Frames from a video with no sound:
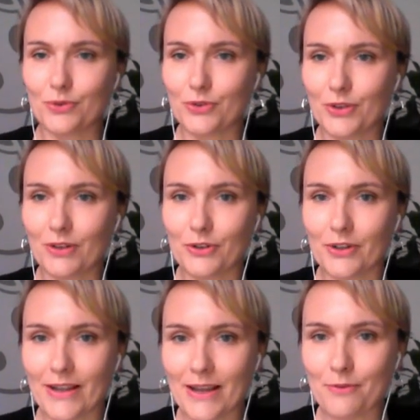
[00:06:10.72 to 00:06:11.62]
give you the
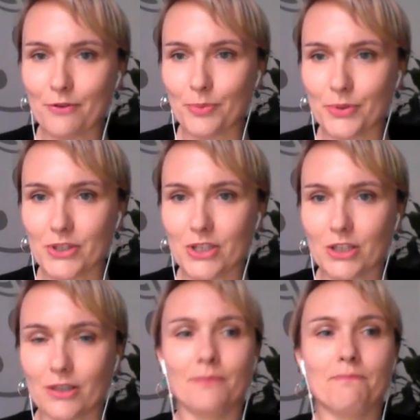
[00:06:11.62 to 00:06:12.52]
name of the
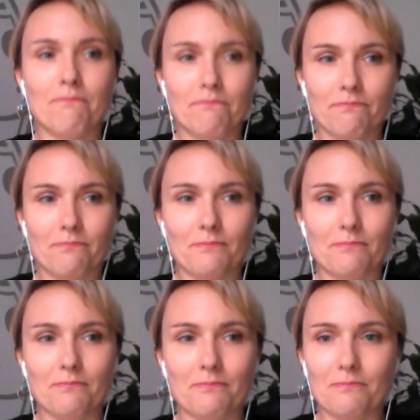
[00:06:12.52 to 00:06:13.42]
position
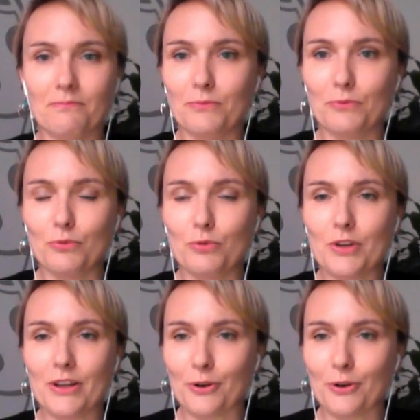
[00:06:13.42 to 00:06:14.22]
without